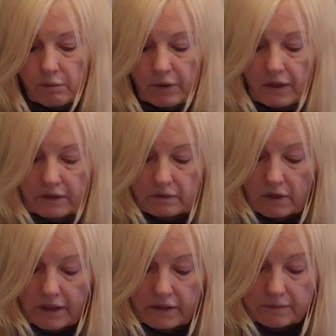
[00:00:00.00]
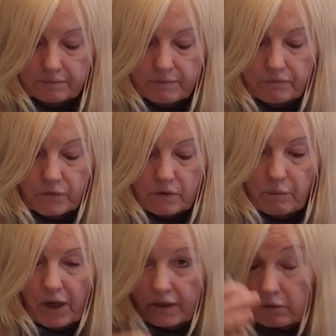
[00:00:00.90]
the Pocket
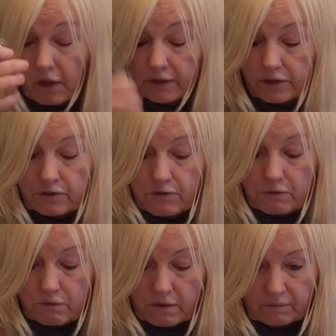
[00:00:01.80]
Rocket 2.